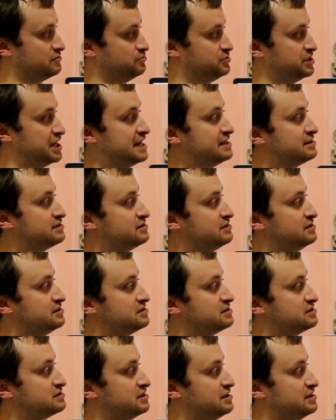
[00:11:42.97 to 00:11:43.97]

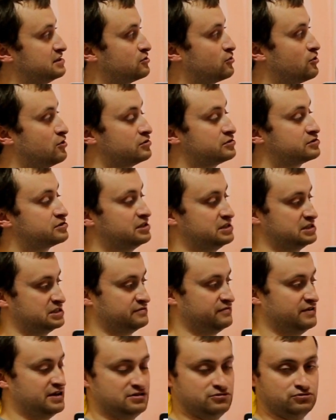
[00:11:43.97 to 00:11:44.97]
brightness and
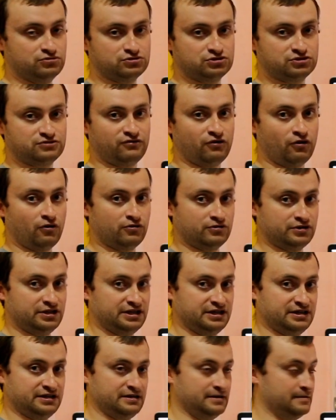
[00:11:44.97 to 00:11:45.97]
contrast values for
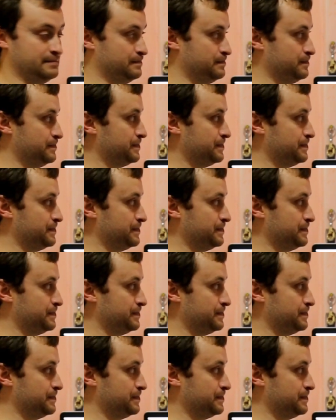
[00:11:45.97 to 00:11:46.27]
the